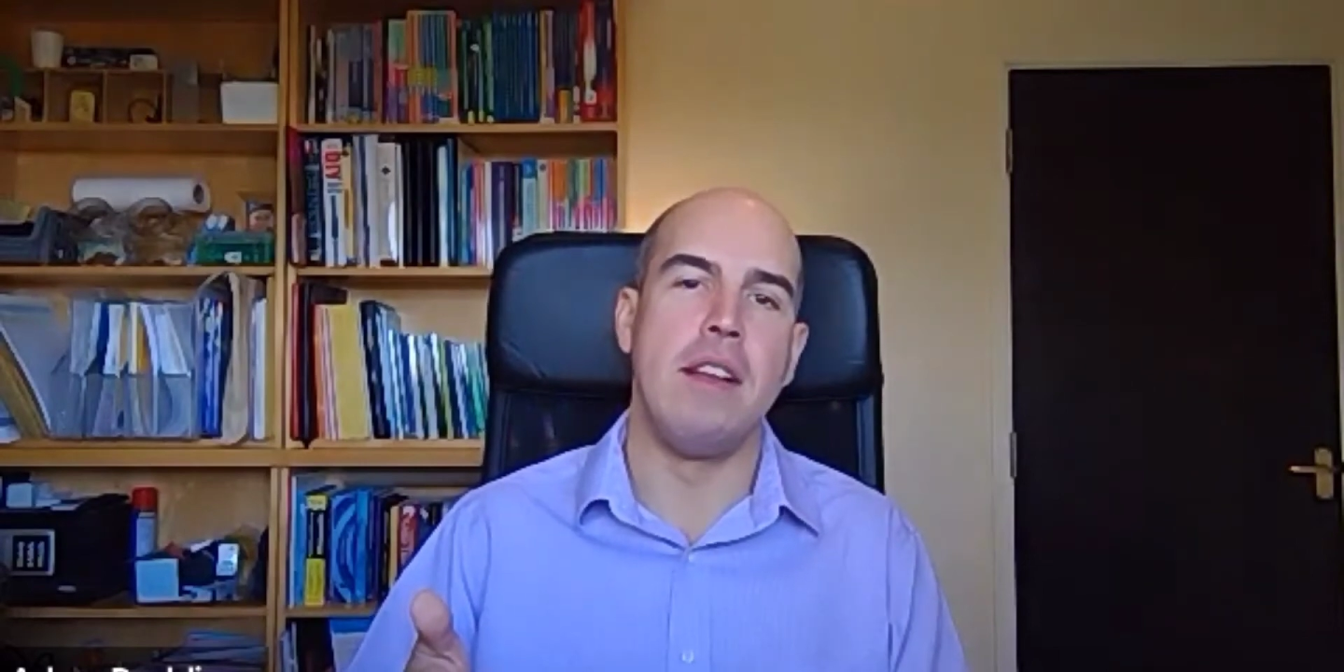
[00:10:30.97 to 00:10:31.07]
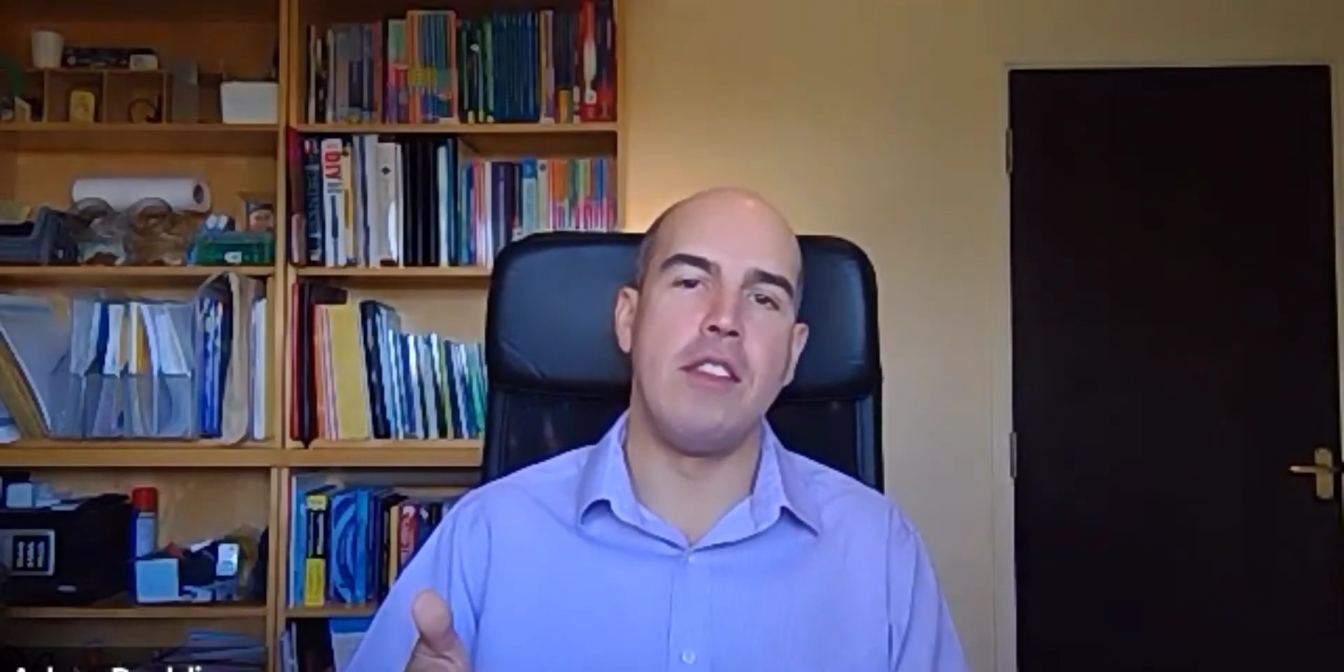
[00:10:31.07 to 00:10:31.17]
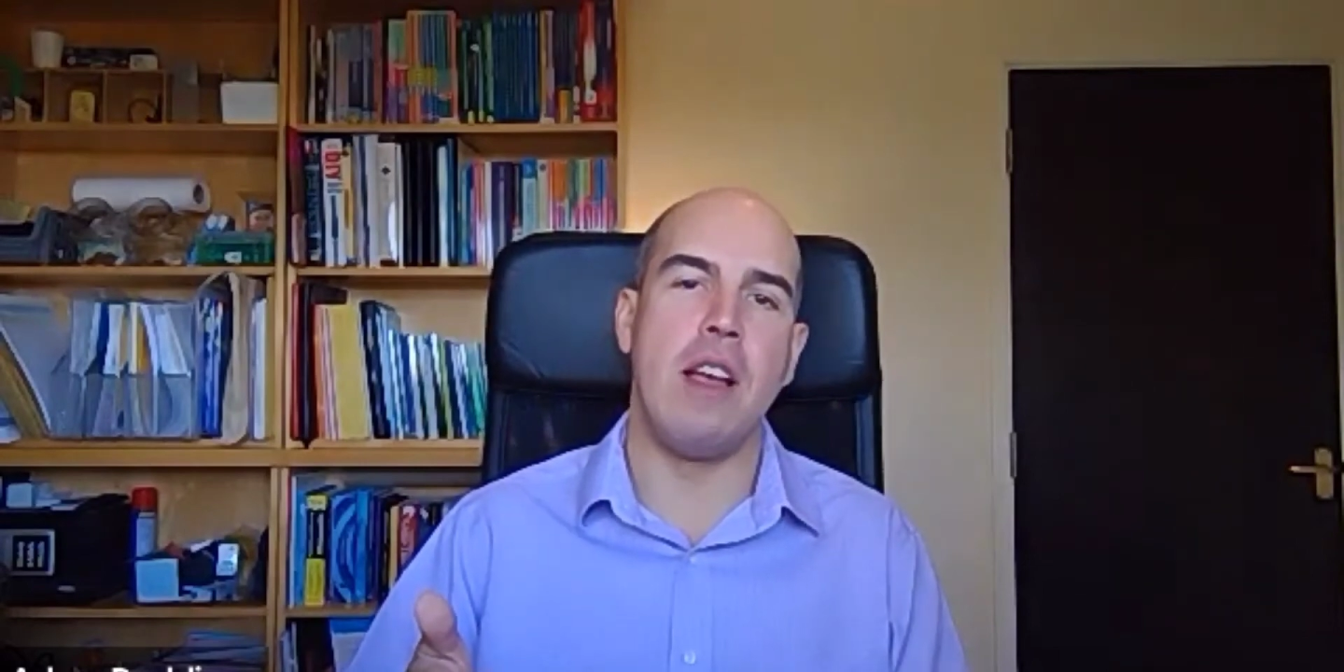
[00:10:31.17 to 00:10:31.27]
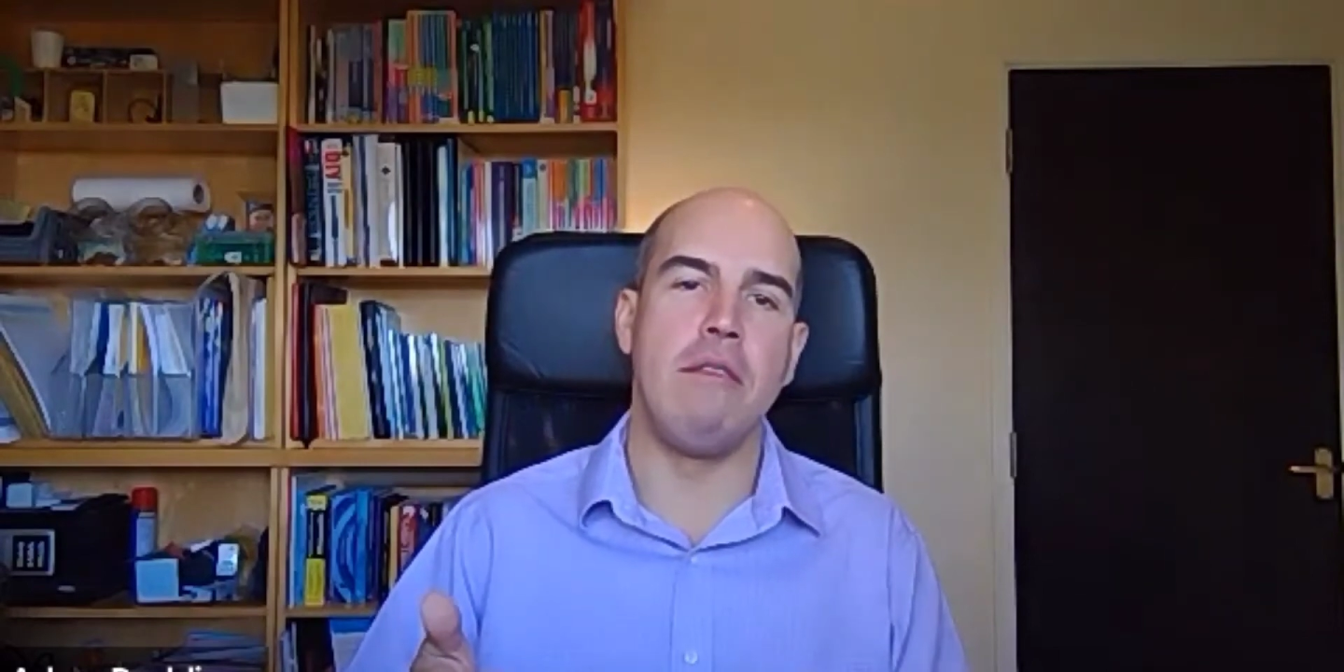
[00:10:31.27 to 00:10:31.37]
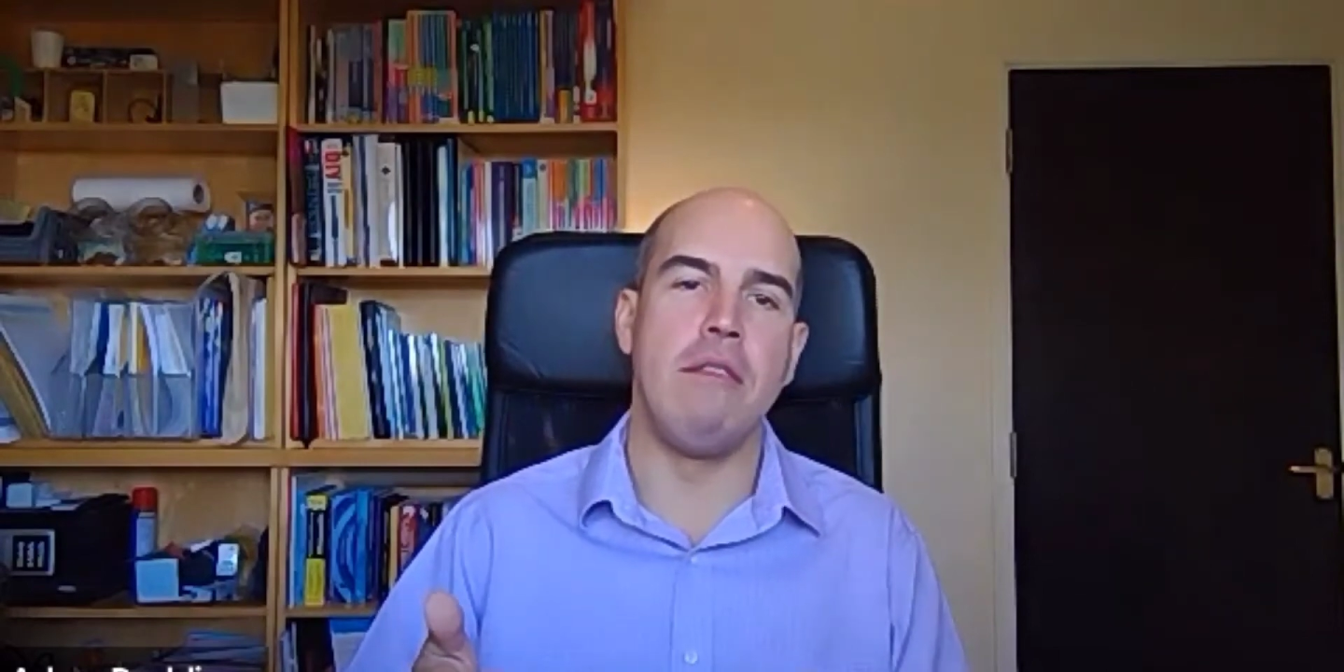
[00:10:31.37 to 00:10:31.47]

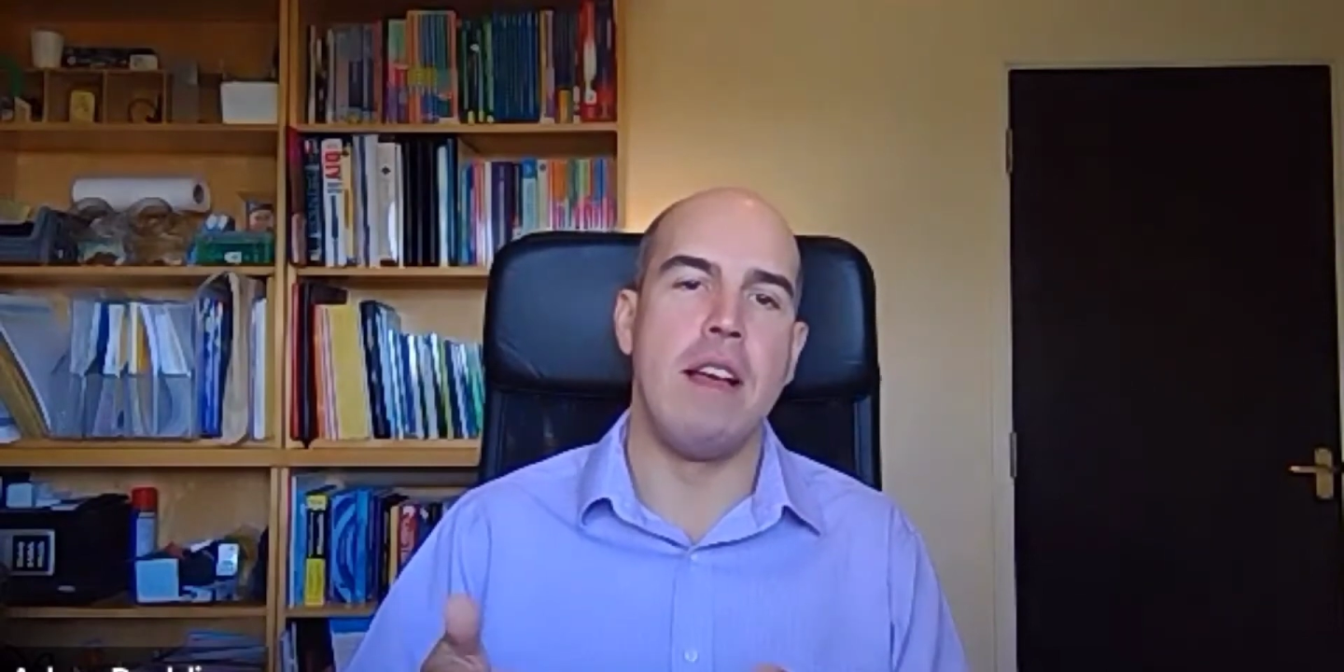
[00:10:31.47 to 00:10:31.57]
So